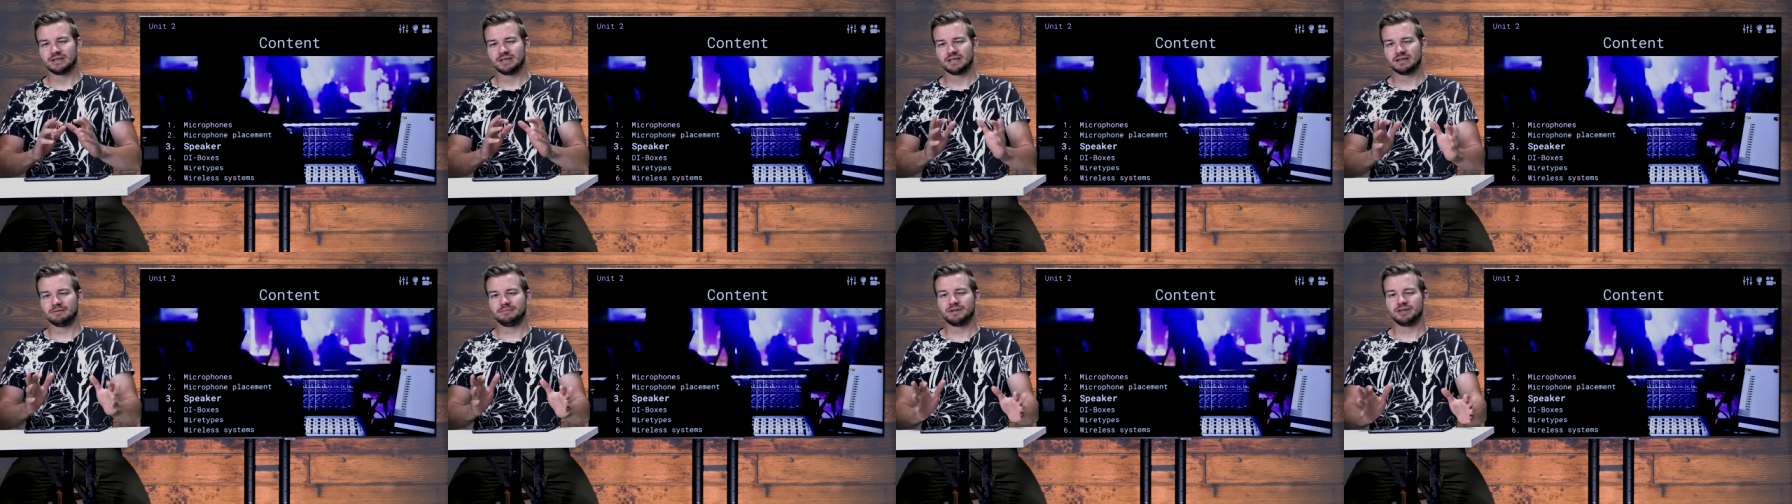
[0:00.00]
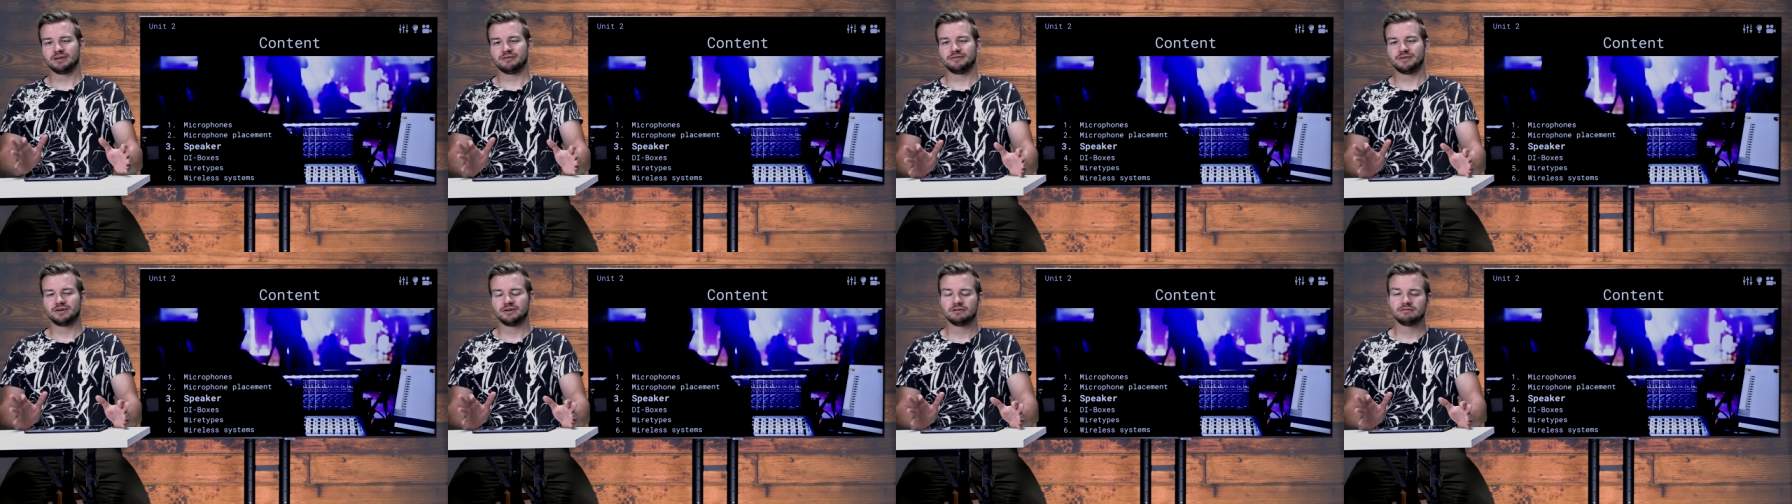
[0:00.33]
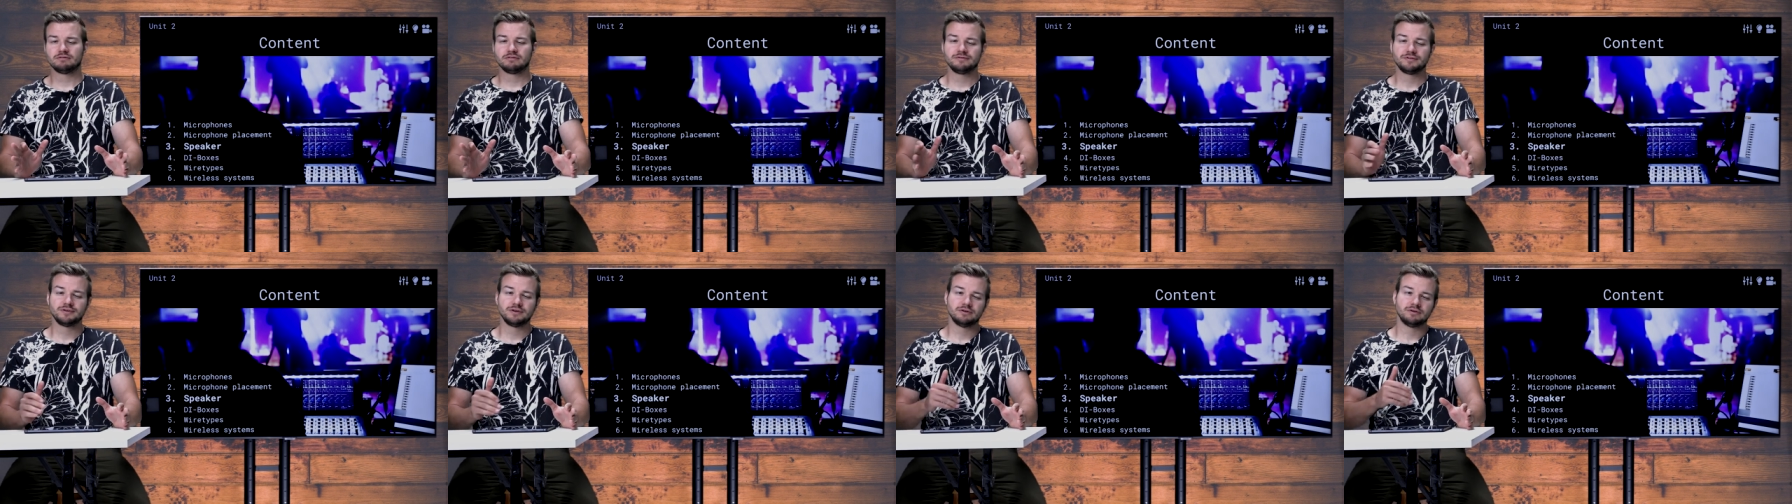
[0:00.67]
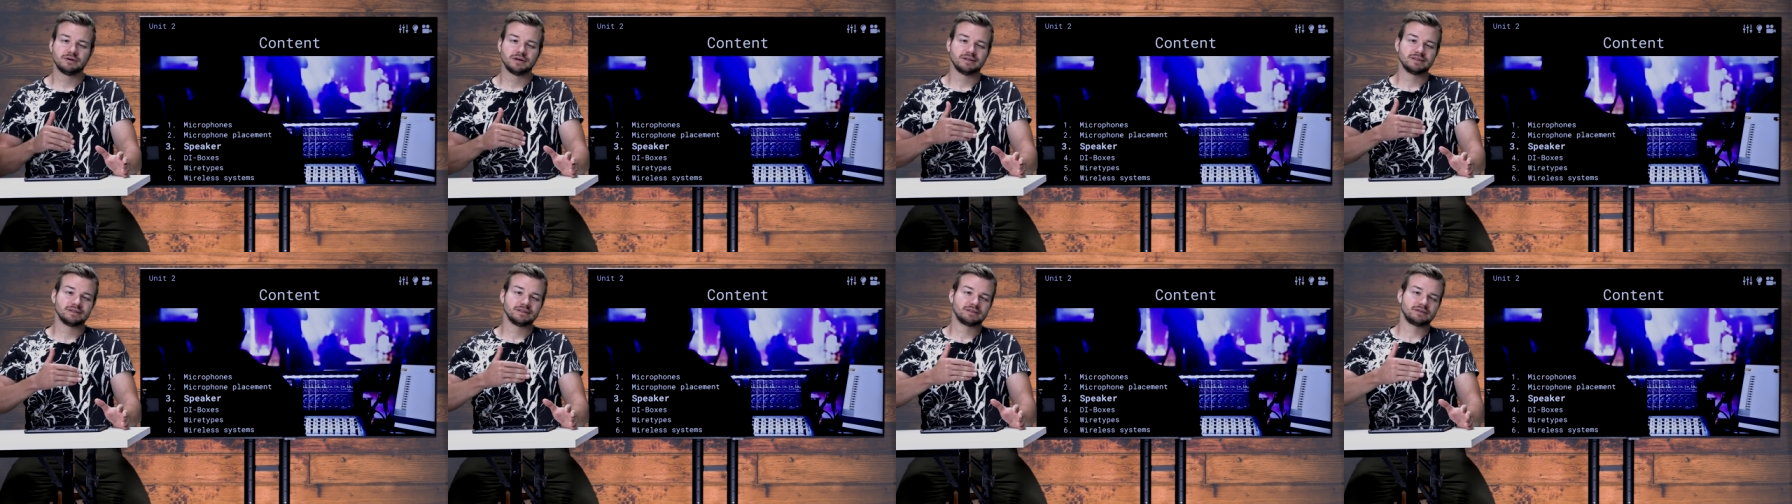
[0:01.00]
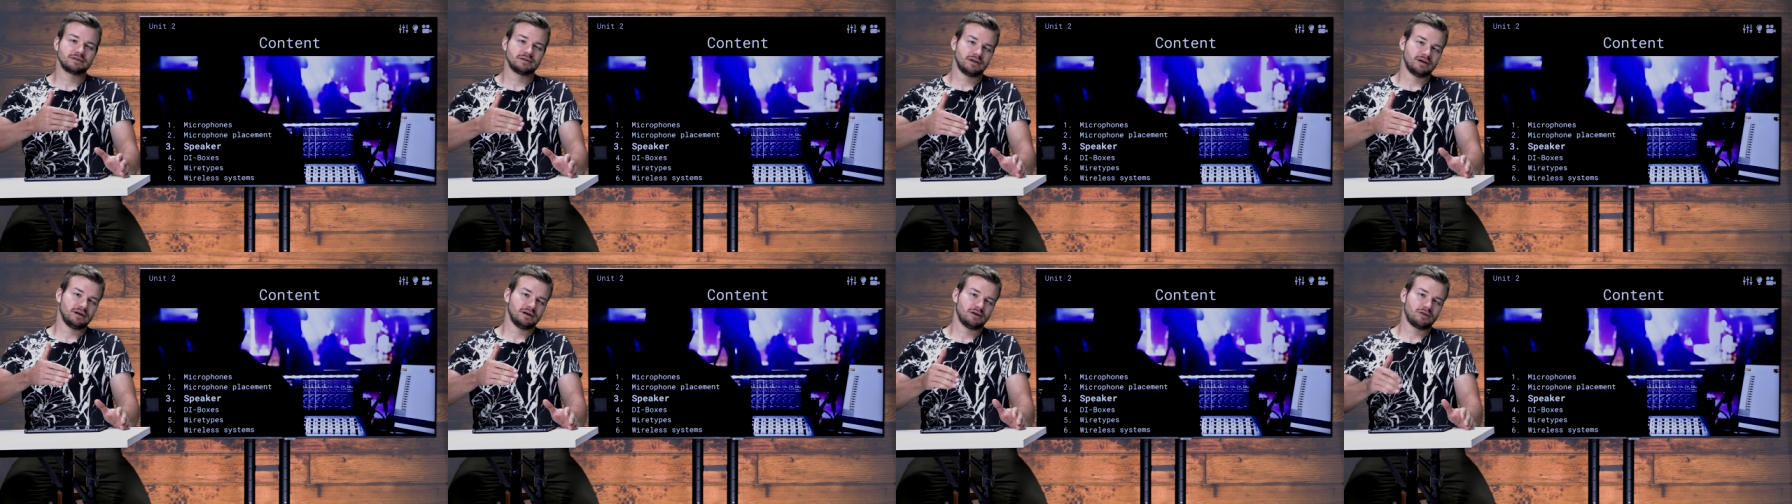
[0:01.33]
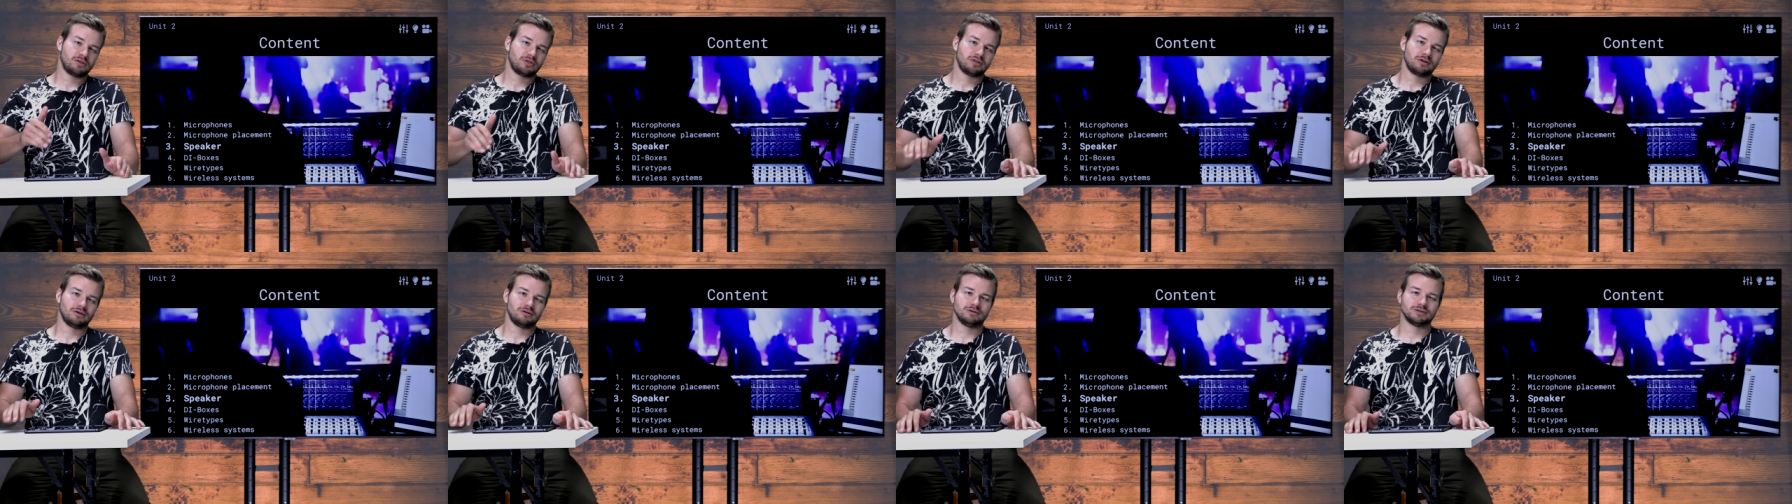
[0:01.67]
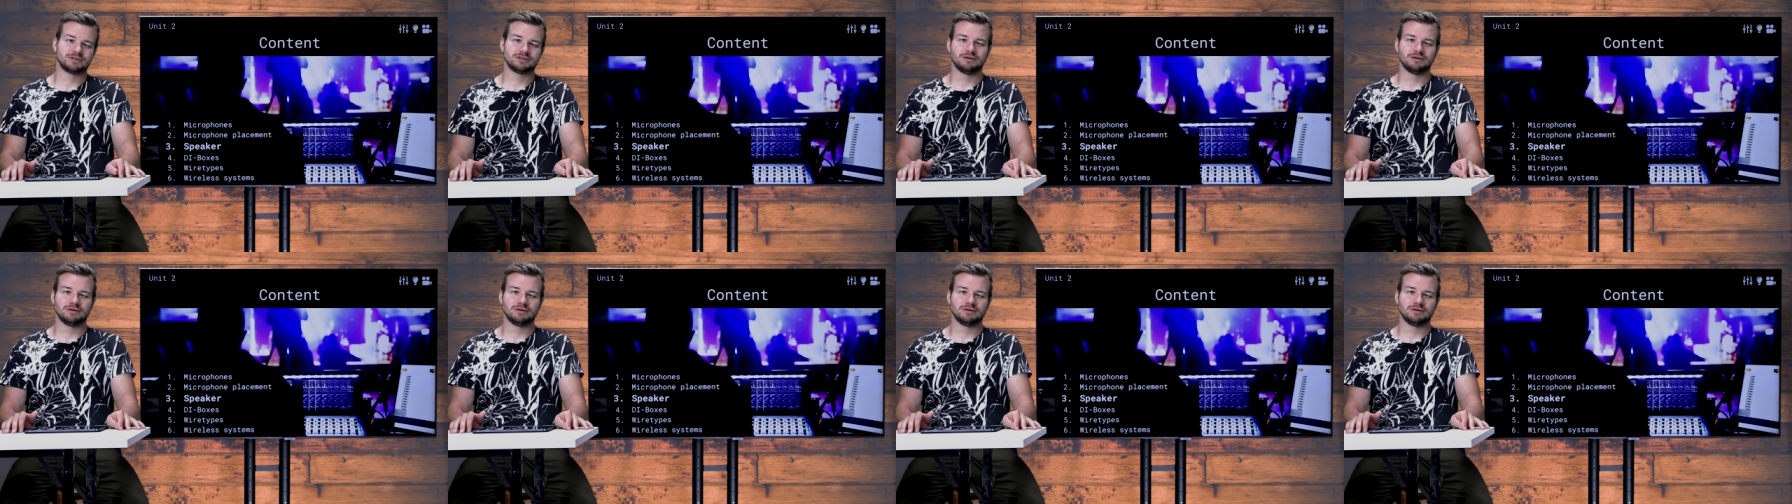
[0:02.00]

little bit of an overview and uh, throw